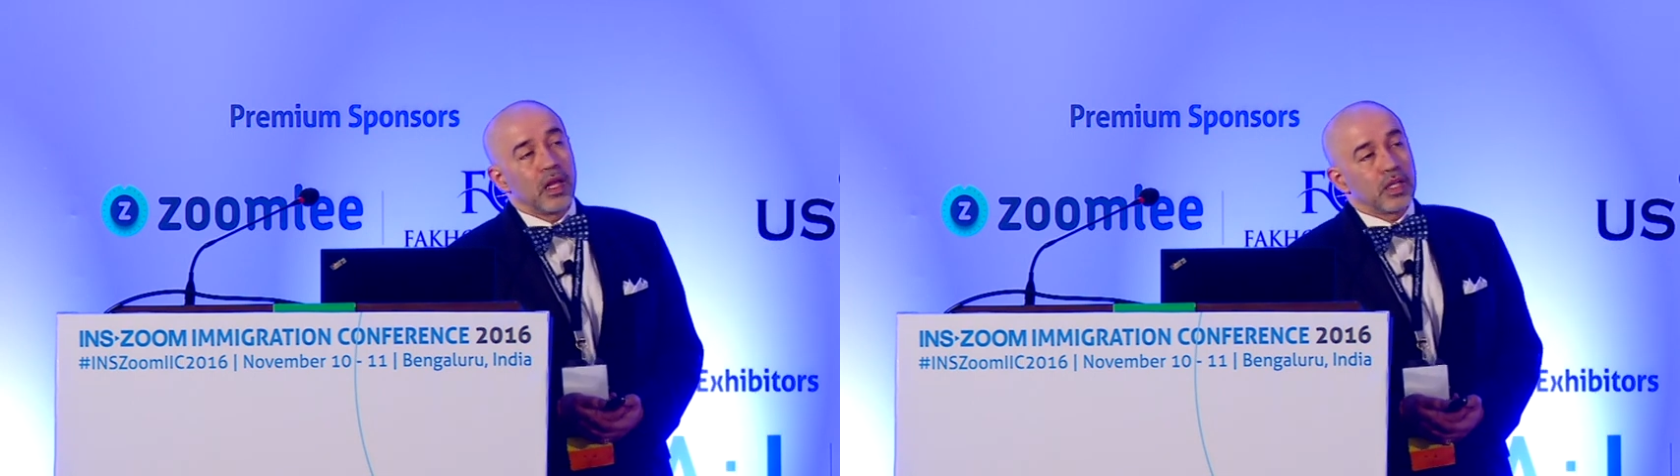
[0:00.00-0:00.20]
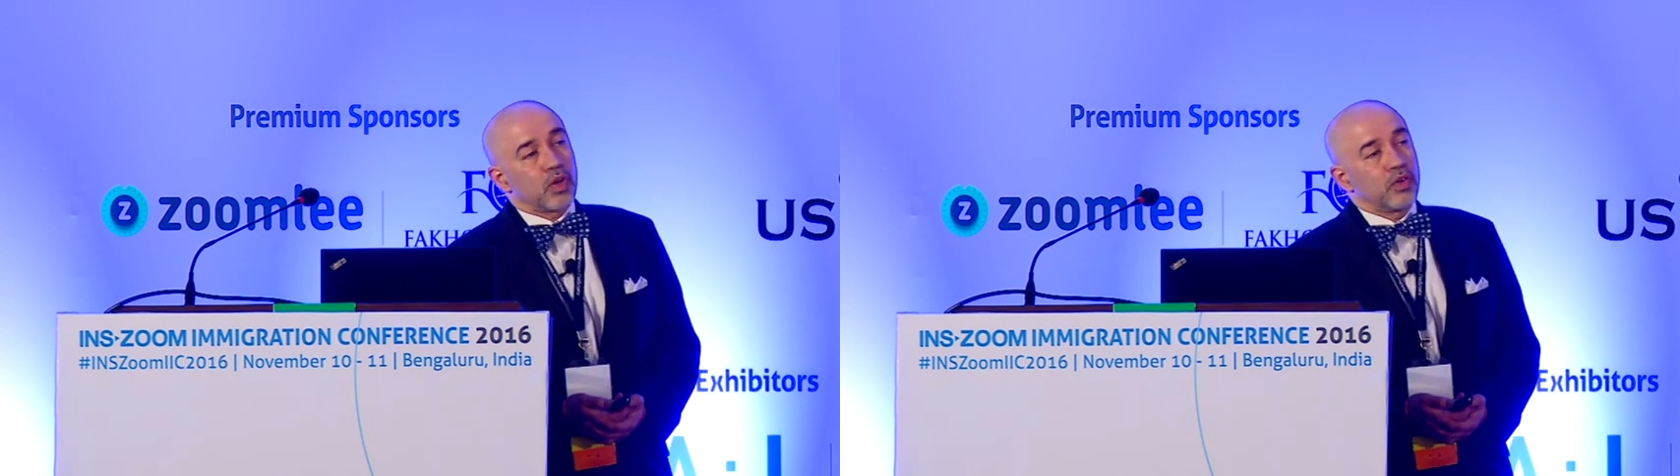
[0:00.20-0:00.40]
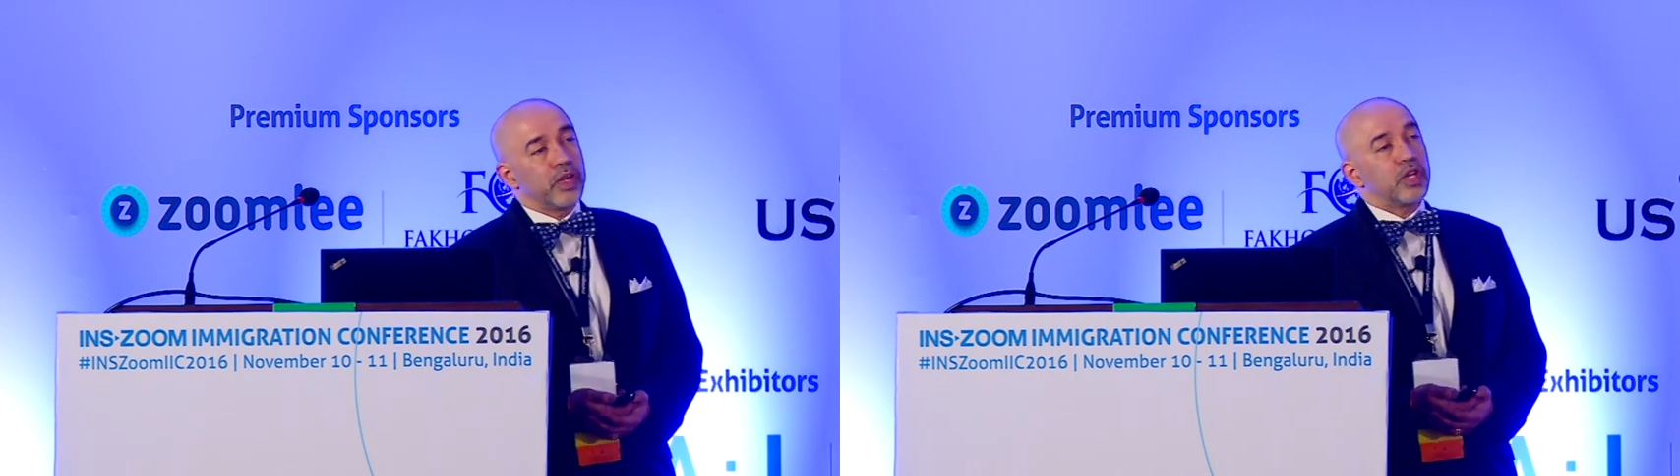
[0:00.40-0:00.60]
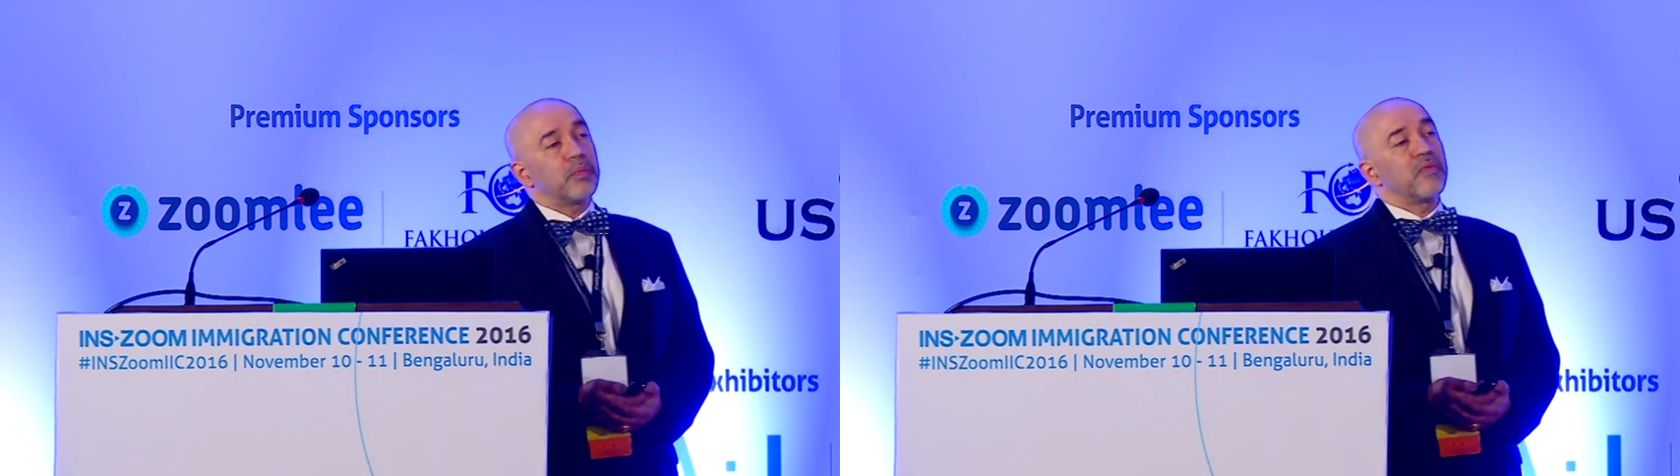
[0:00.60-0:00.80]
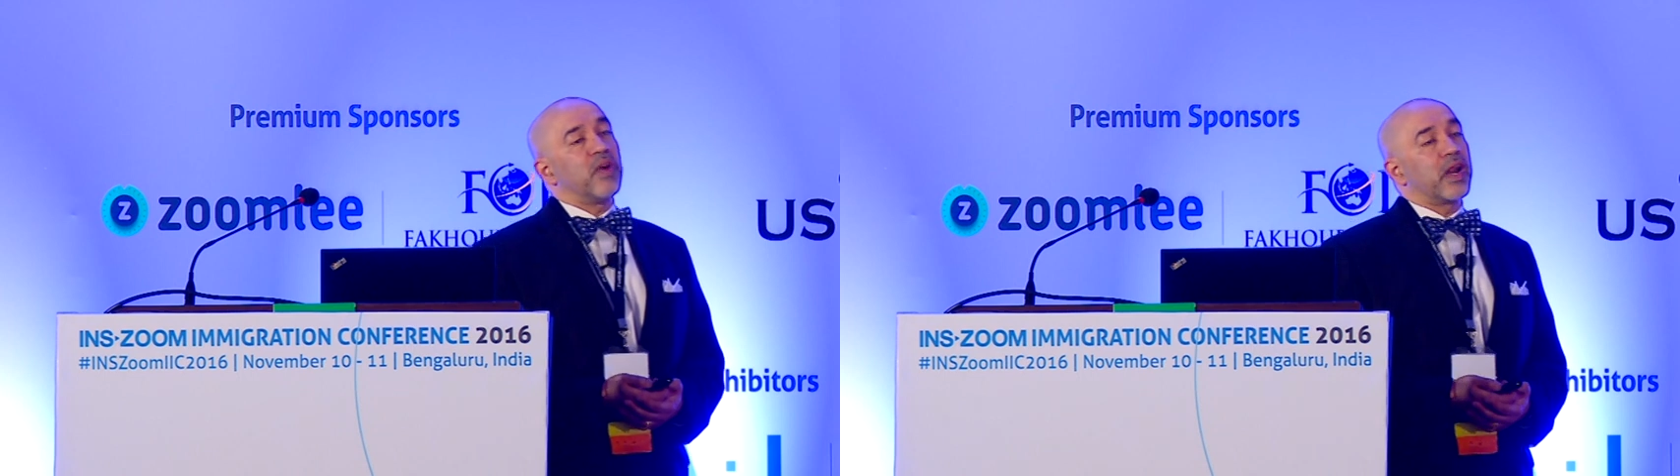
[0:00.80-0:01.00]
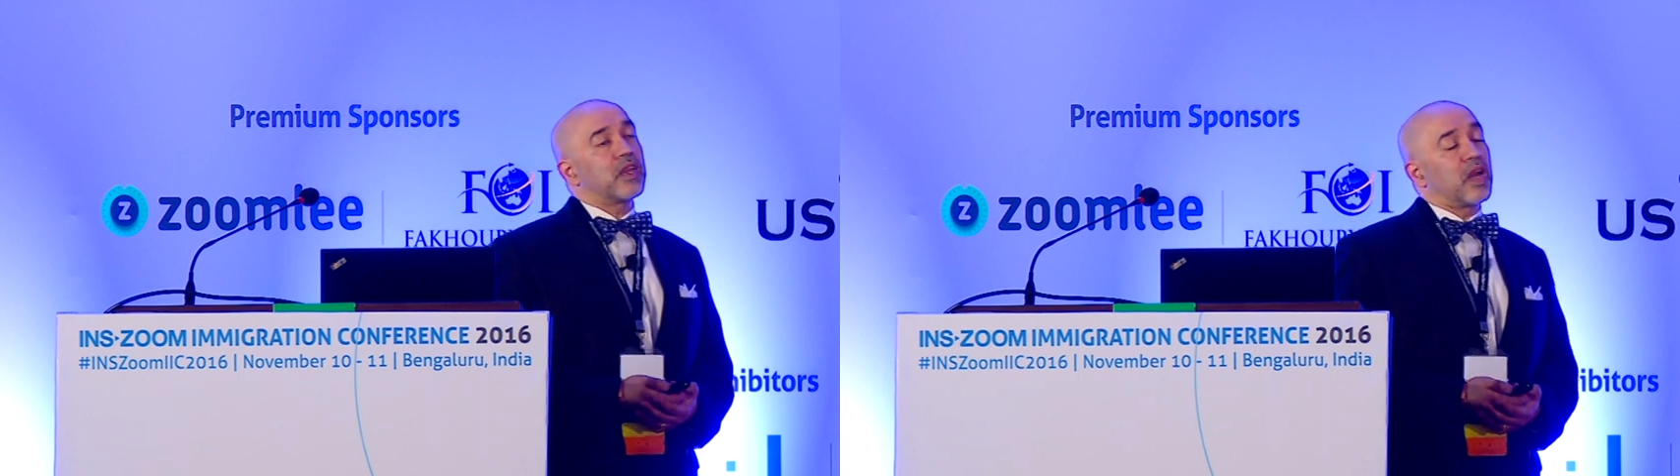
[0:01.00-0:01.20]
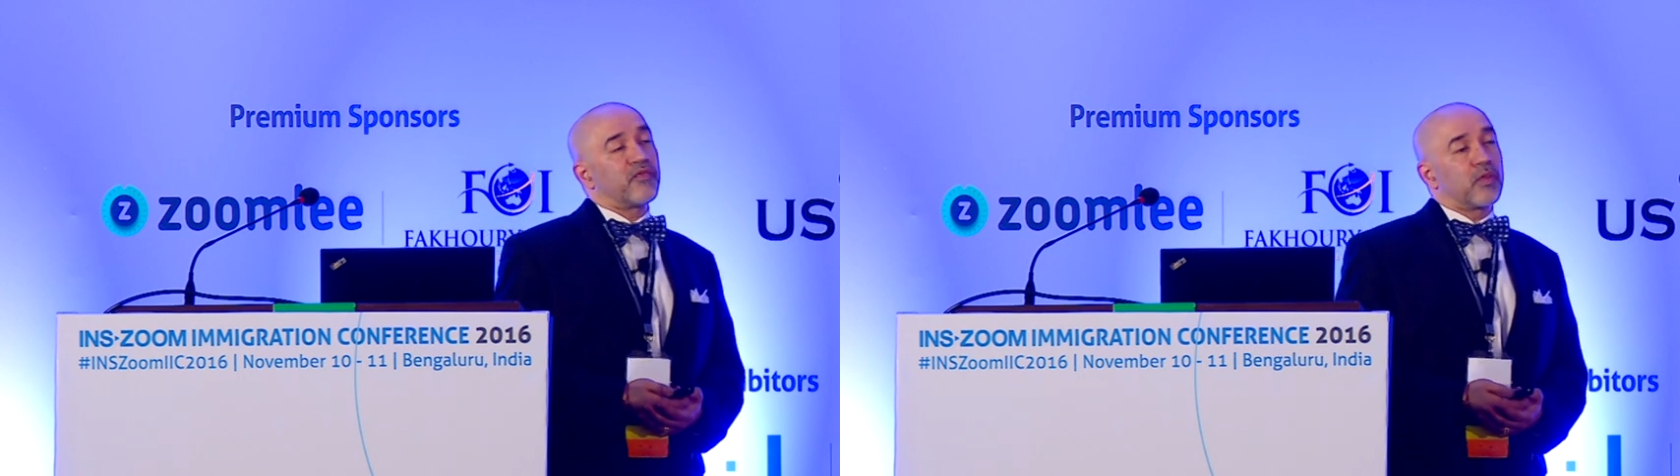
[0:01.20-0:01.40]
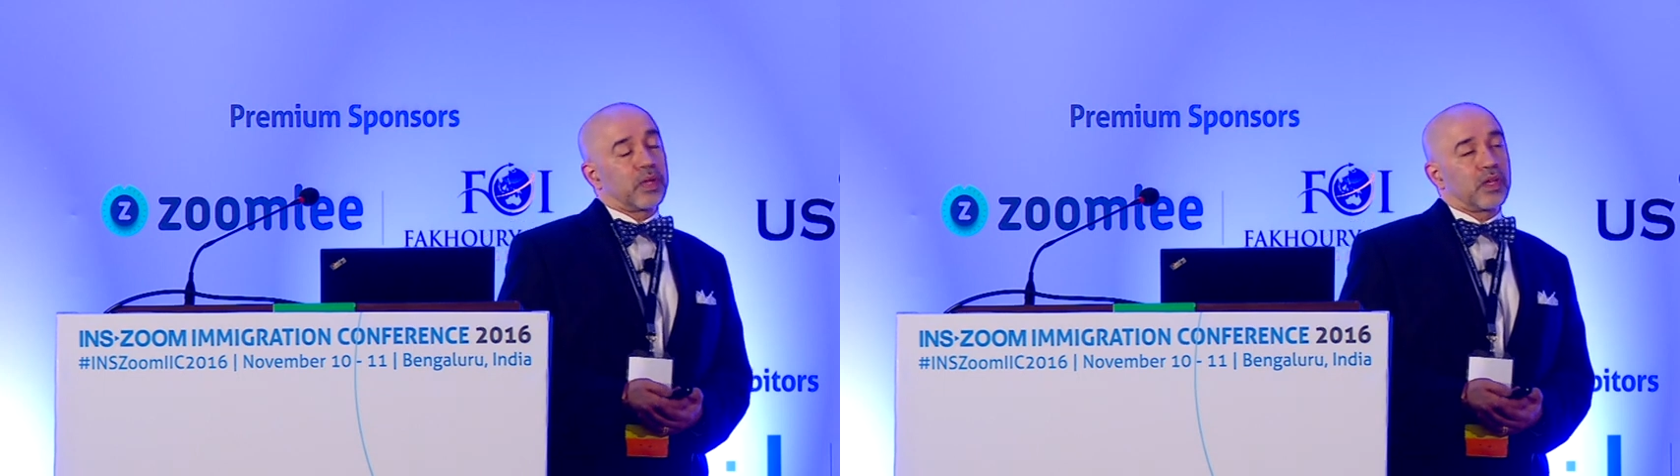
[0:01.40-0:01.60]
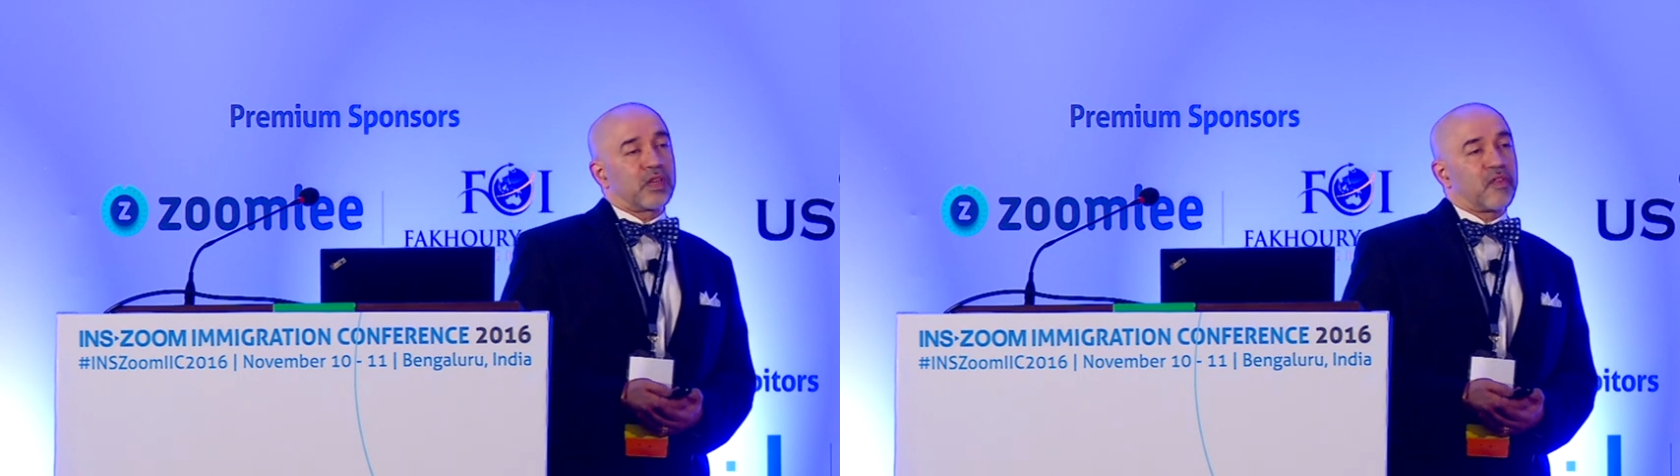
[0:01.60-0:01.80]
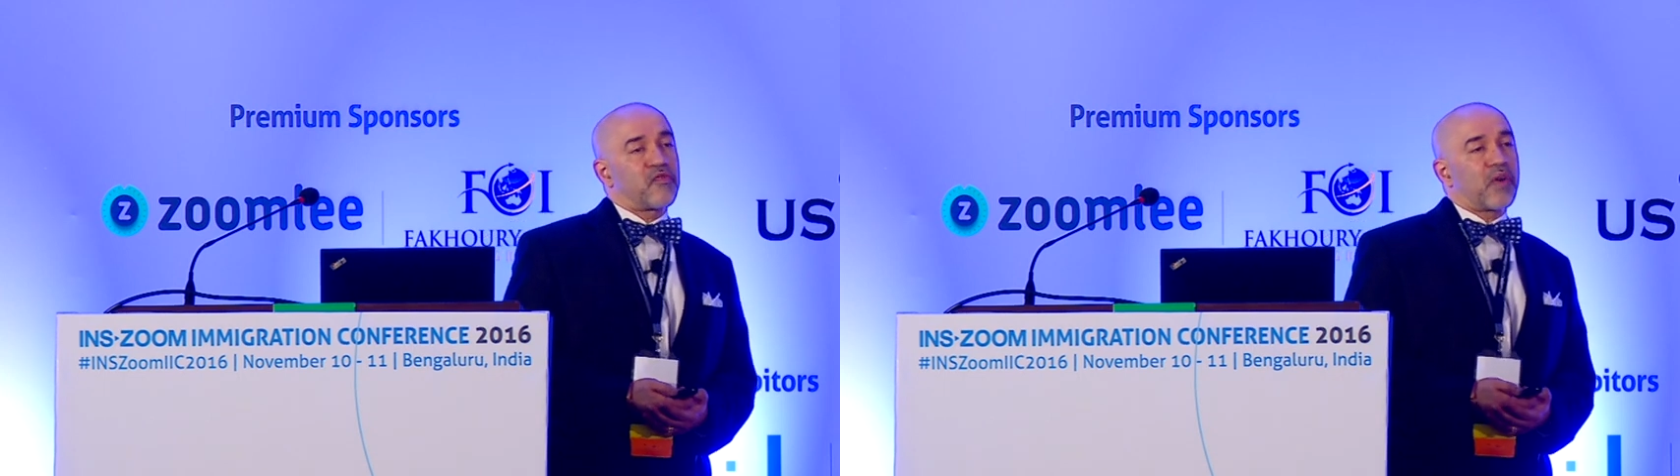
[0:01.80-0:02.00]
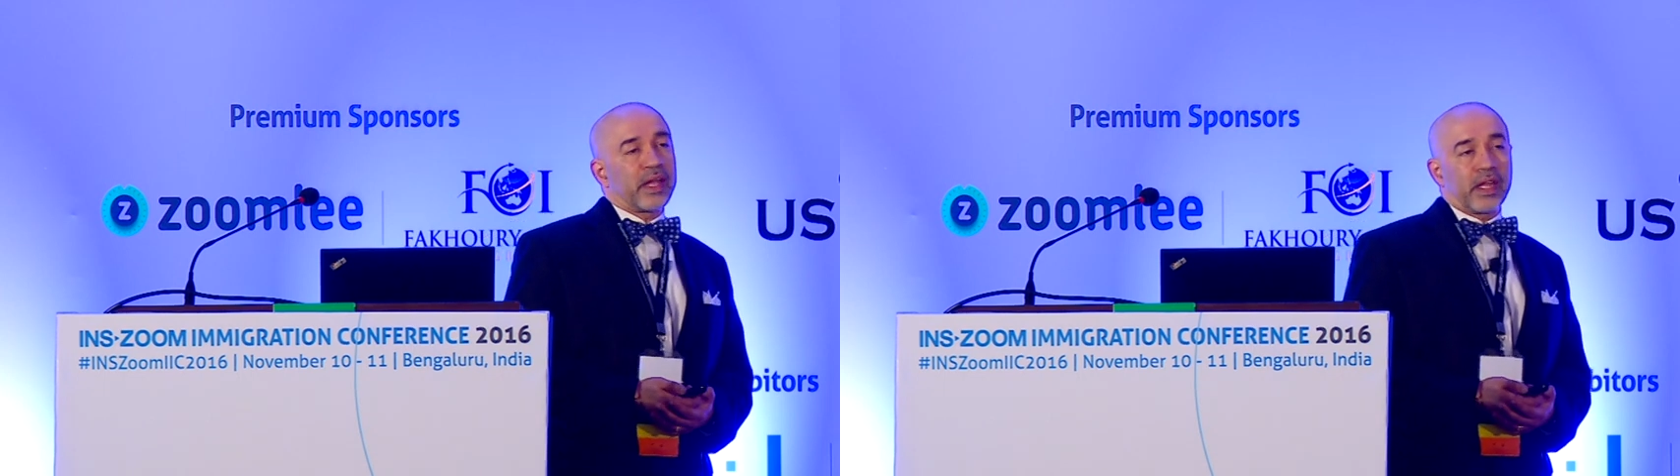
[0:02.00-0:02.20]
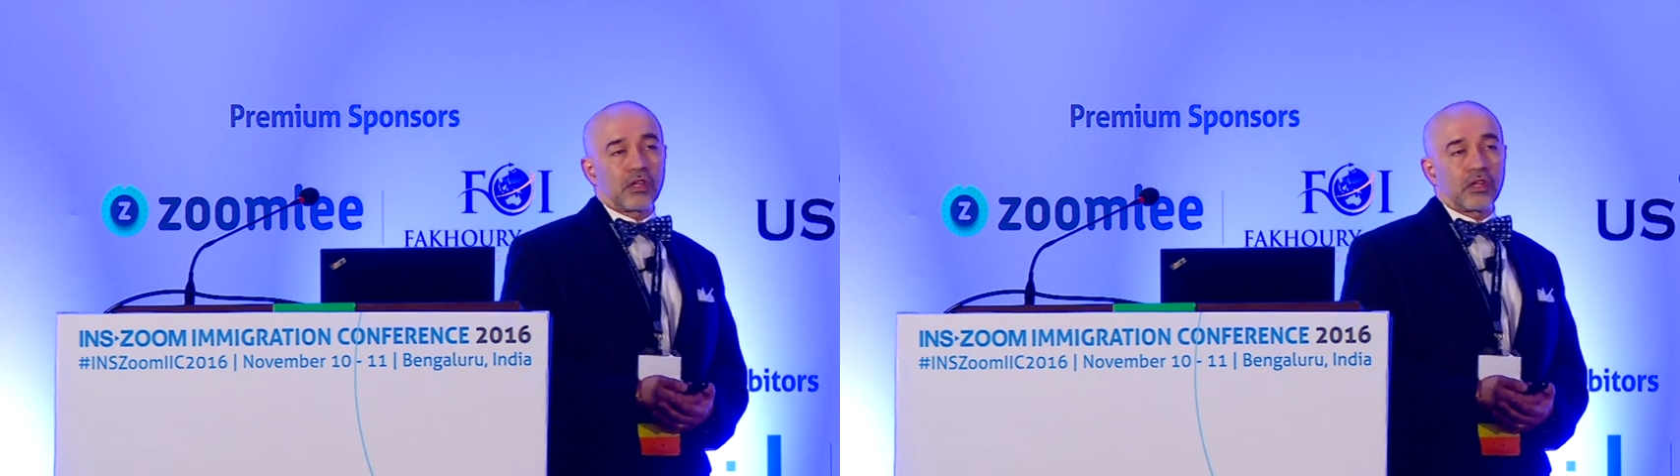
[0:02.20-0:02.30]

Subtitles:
So you need to be very careful when you're defining